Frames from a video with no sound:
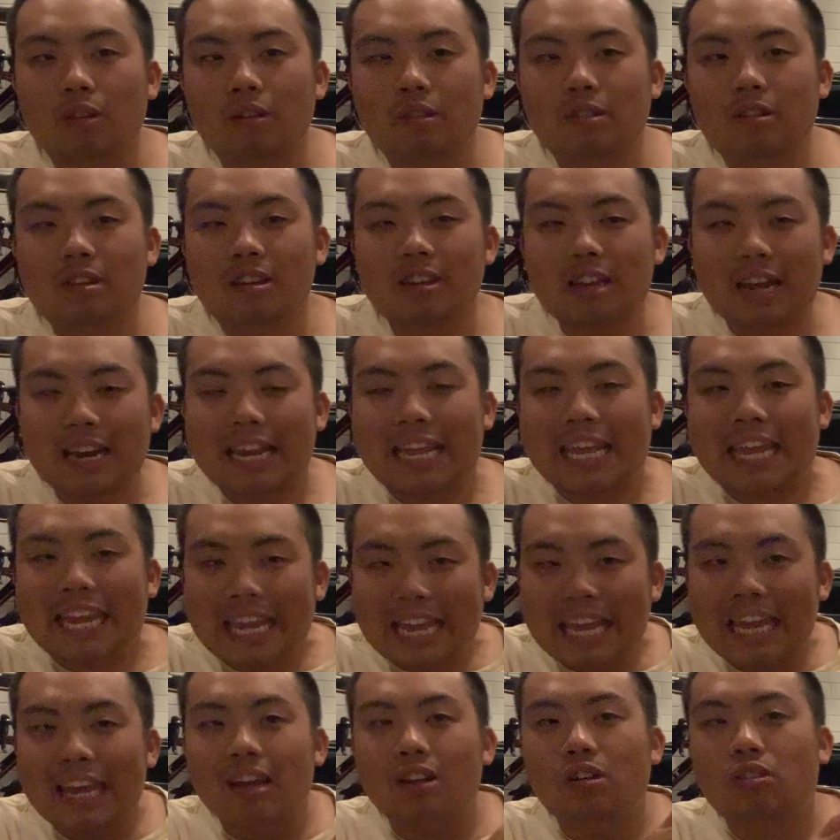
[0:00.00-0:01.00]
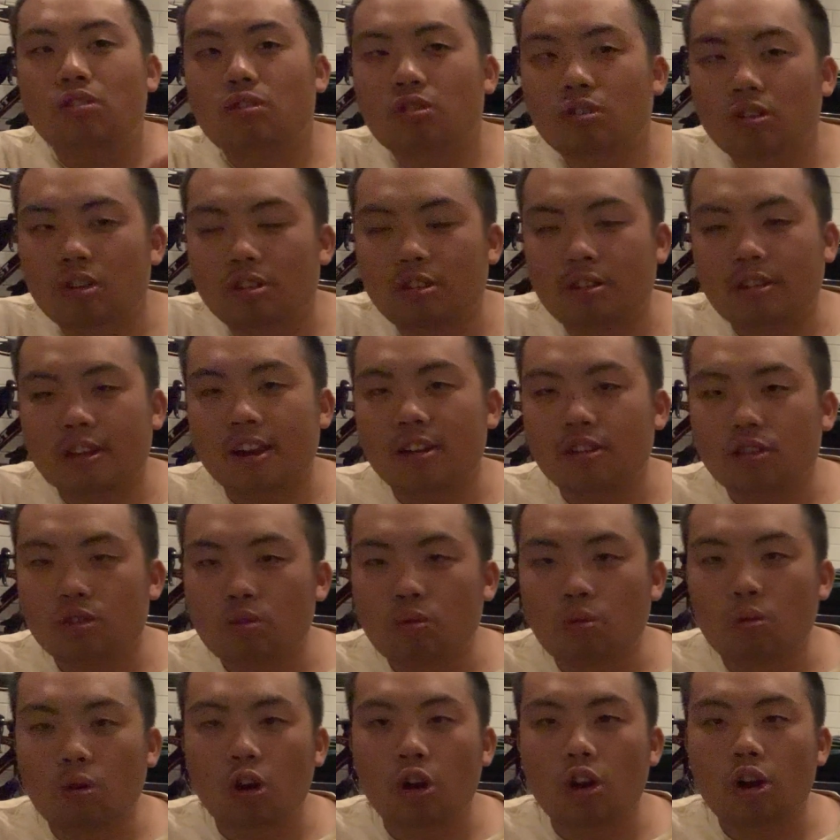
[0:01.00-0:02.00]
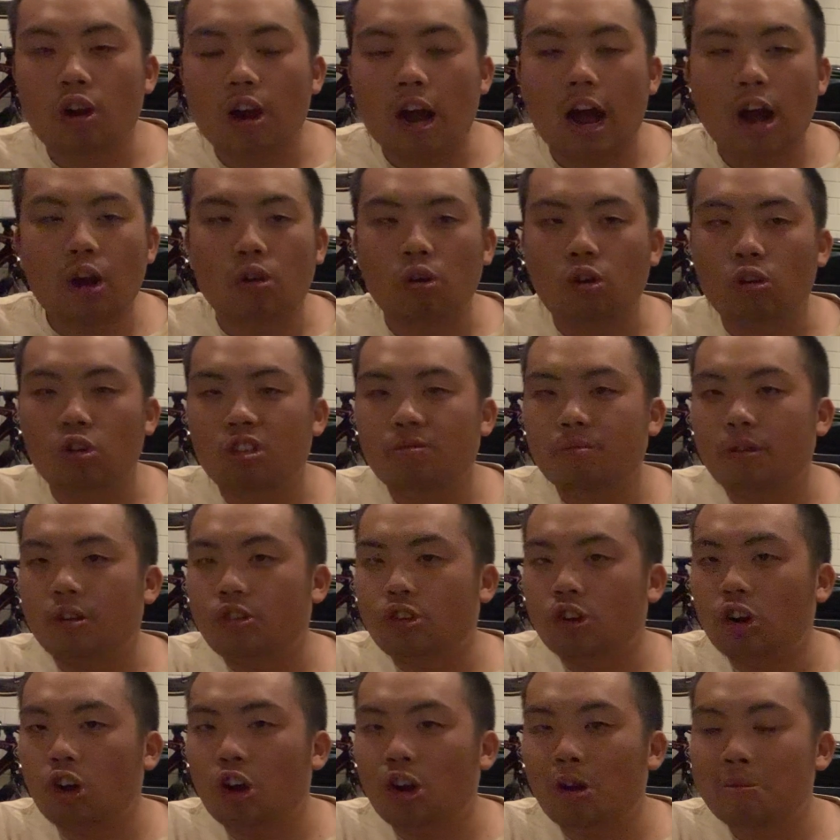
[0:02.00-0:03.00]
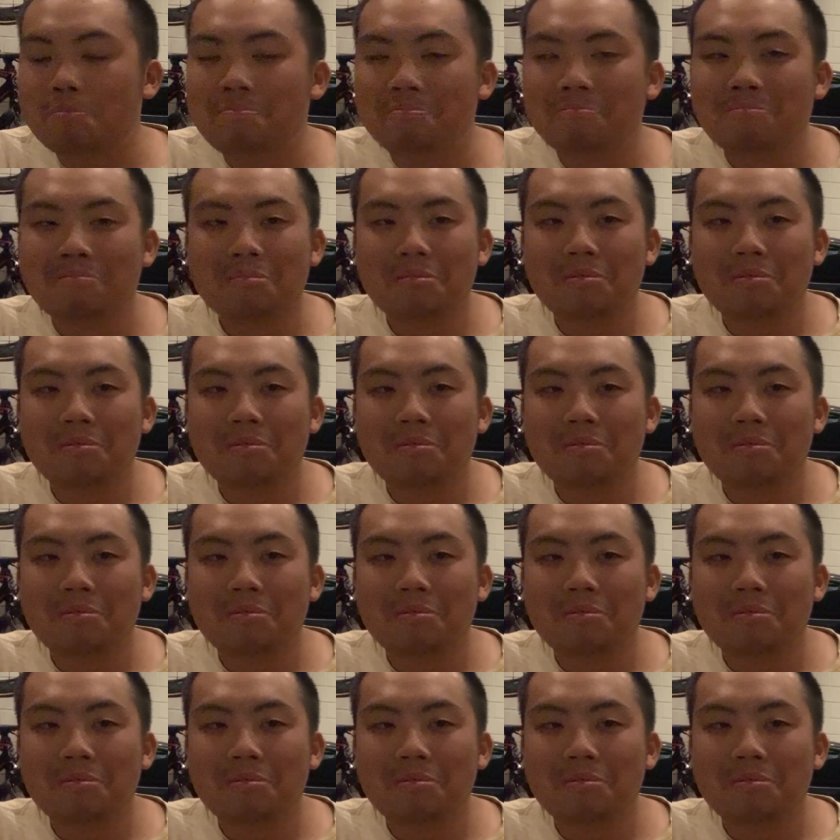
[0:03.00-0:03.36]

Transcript: didn't adhere to the status quo, I could lose my job,